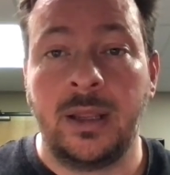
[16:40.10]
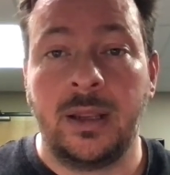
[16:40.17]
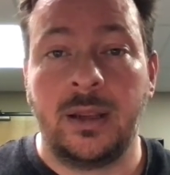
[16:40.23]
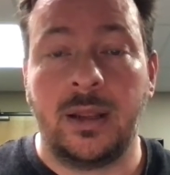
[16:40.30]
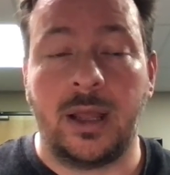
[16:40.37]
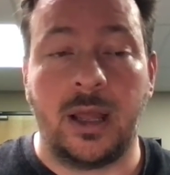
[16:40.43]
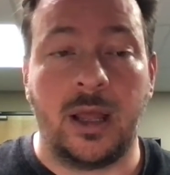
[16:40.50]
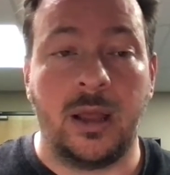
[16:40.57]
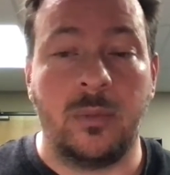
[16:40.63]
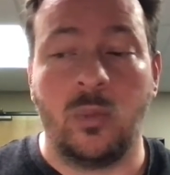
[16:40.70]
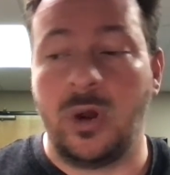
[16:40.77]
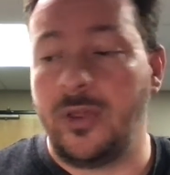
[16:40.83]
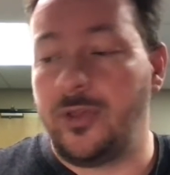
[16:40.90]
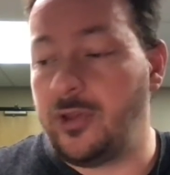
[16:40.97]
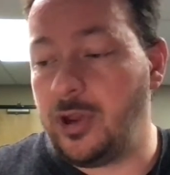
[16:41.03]

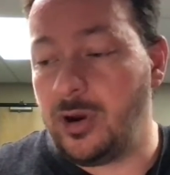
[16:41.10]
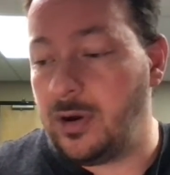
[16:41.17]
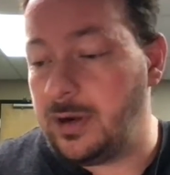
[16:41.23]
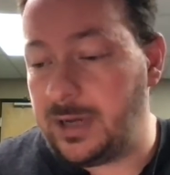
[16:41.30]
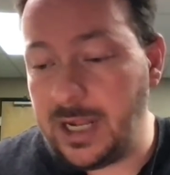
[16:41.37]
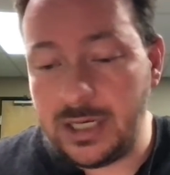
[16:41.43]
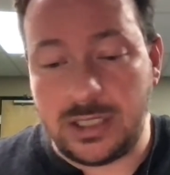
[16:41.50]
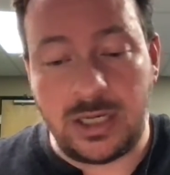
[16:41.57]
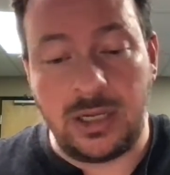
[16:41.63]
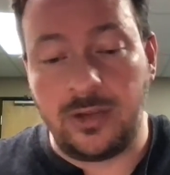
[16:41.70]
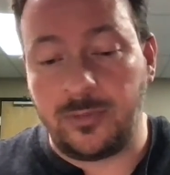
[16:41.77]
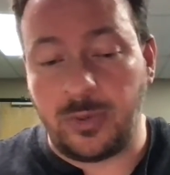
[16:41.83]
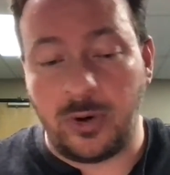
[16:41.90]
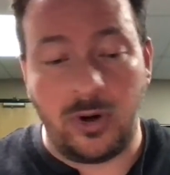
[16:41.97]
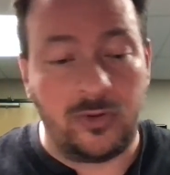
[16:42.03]
whether you're indigenous
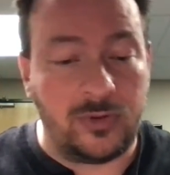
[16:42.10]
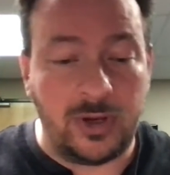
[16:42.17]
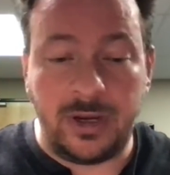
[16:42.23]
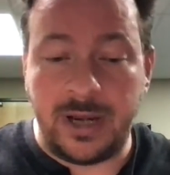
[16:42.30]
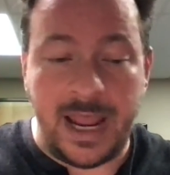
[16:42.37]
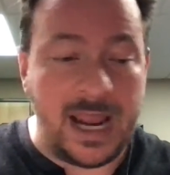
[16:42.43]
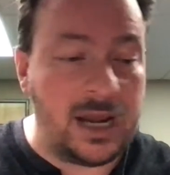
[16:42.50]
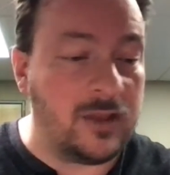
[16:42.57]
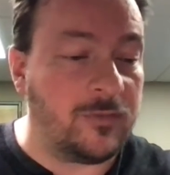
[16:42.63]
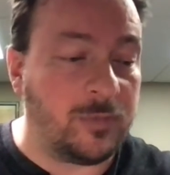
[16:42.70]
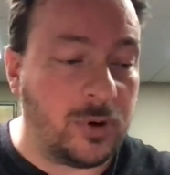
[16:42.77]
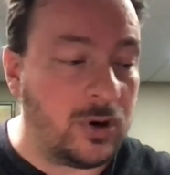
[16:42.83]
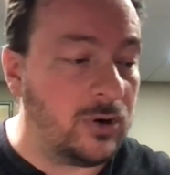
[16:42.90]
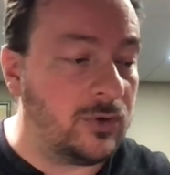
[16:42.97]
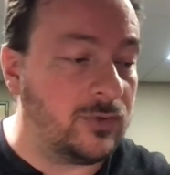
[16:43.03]
person, native
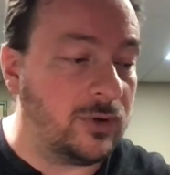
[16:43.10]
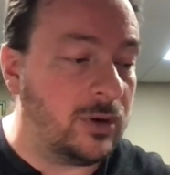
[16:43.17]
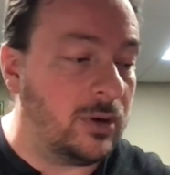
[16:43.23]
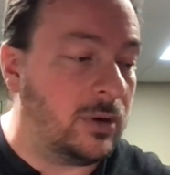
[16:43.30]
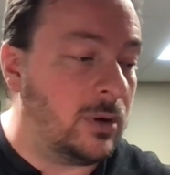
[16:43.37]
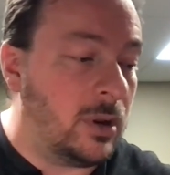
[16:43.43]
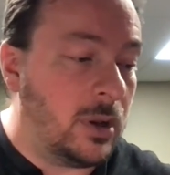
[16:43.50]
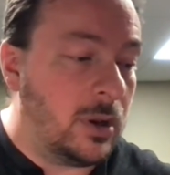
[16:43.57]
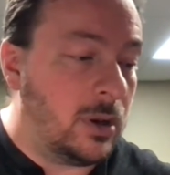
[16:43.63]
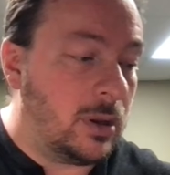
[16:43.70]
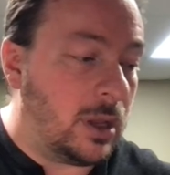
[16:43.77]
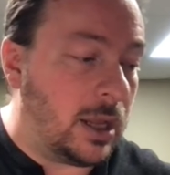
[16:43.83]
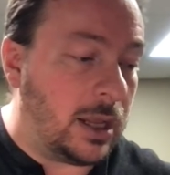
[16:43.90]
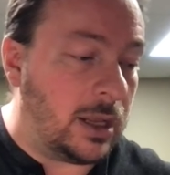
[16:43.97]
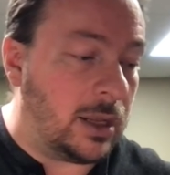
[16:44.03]
person,
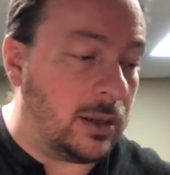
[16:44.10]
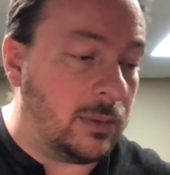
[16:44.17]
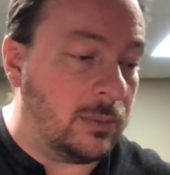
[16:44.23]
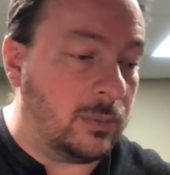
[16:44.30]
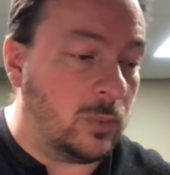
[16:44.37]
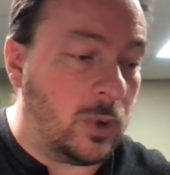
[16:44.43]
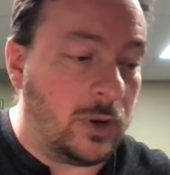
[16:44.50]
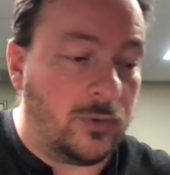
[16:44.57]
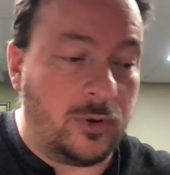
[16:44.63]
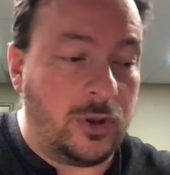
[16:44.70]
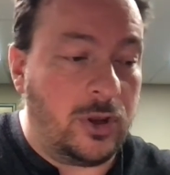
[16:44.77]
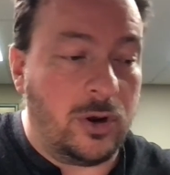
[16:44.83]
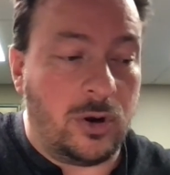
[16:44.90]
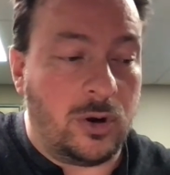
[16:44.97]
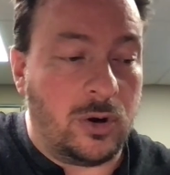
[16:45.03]
whether
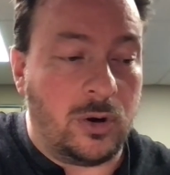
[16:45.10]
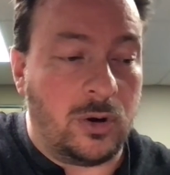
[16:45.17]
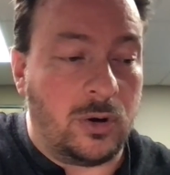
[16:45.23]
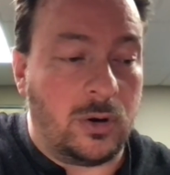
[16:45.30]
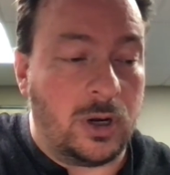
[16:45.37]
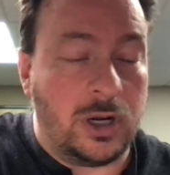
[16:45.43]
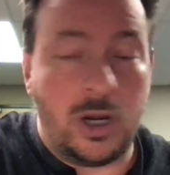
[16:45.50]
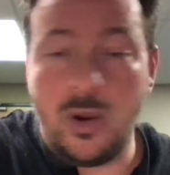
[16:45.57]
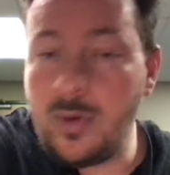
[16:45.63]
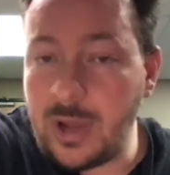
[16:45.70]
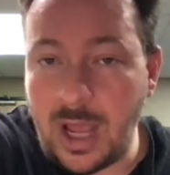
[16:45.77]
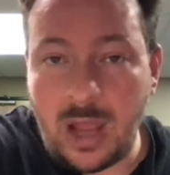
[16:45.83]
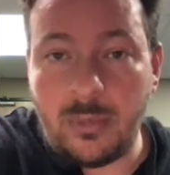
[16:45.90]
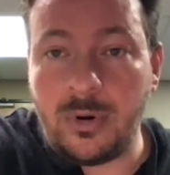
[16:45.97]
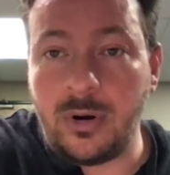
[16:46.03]
you're a
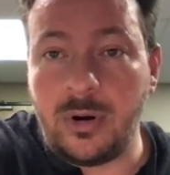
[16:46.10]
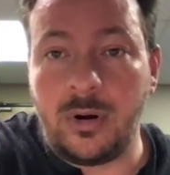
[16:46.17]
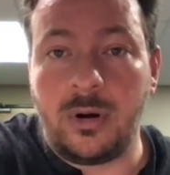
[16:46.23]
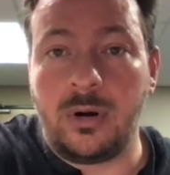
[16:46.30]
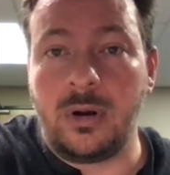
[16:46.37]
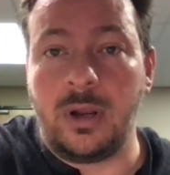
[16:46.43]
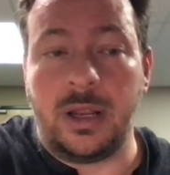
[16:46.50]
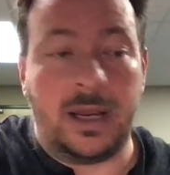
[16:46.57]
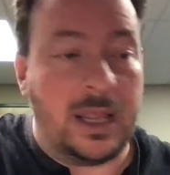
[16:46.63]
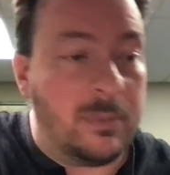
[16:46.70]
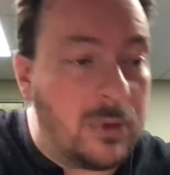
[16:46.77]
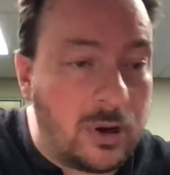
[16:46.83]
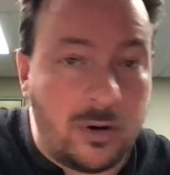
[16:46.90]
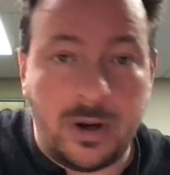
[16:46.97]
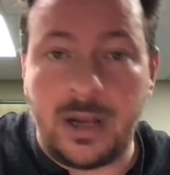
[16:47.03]
newcomer, an
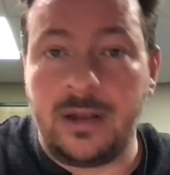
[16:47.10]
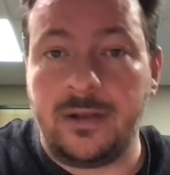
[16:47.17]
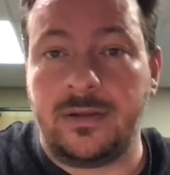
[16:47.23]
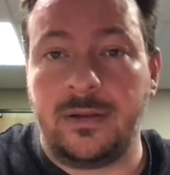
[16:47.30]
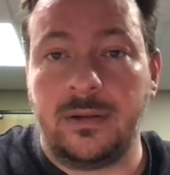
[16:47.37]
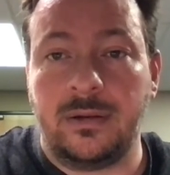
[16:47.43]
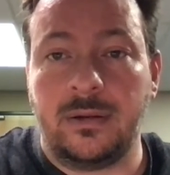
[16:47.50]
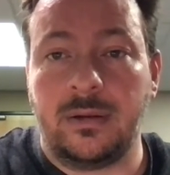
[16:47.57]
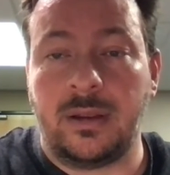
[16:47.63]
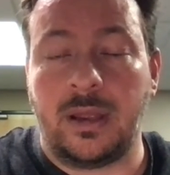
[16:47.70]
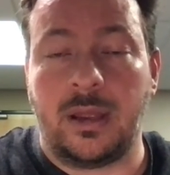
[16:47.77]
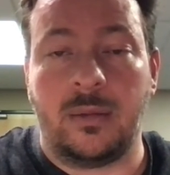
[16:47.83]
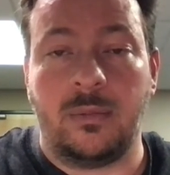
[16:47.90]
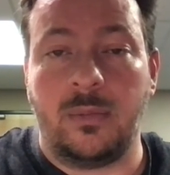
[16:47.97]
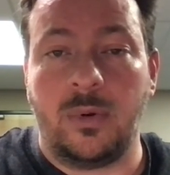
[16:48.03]
immigrant,
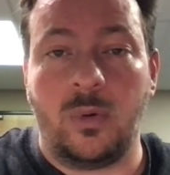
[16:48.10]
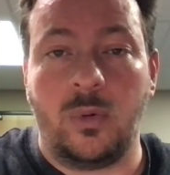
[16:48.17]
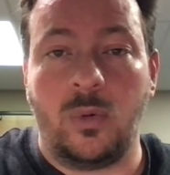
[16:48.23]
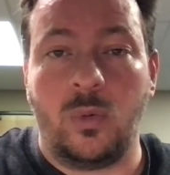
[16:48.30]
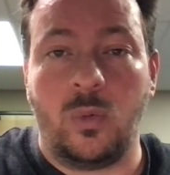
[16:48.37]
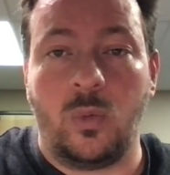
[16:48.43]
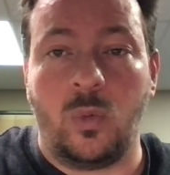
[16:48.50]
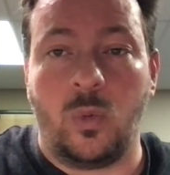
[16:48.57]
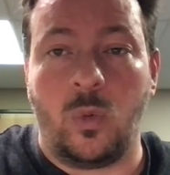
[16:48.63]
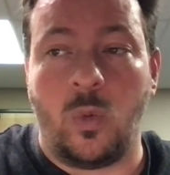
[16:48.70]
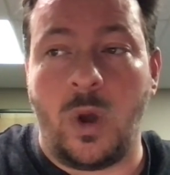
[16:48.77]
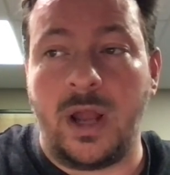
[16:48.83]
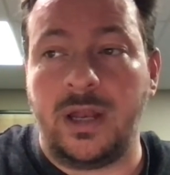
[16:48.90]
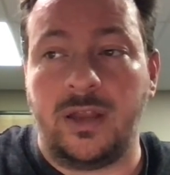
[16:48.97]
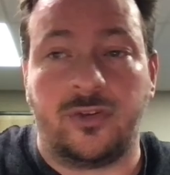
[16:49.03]

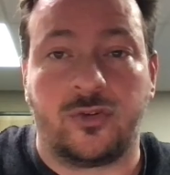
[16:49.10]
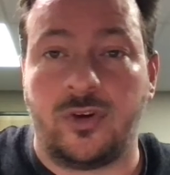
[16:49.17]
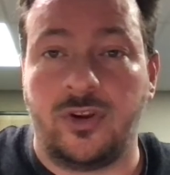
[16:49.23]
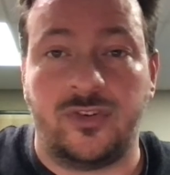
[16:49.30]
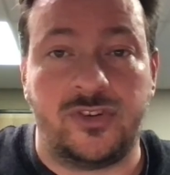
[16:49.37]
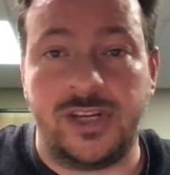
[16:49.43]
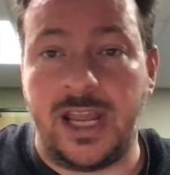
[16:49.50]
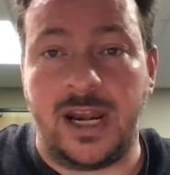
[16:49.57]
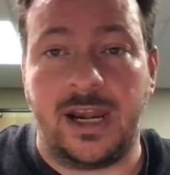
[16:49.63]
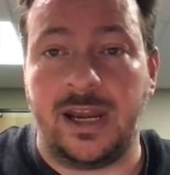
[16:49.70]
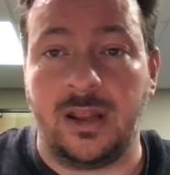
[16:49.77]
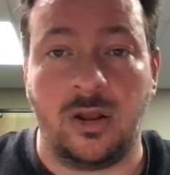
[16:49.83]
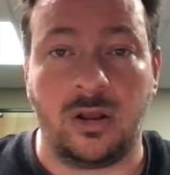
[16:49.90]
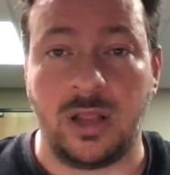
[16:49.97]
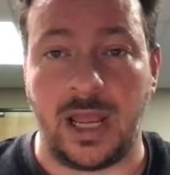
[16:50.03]
what does Christianity
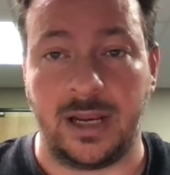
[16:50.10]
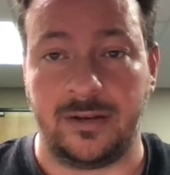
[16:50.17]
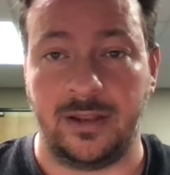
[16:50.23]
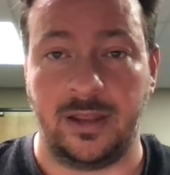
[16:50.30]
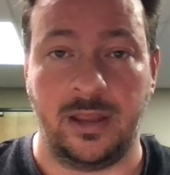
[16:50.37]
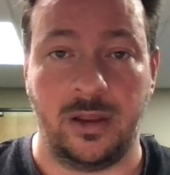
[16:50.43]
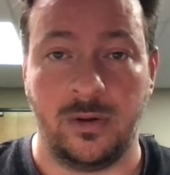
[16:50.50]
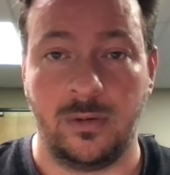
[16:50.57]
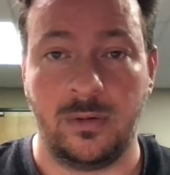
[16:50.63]
look like to you?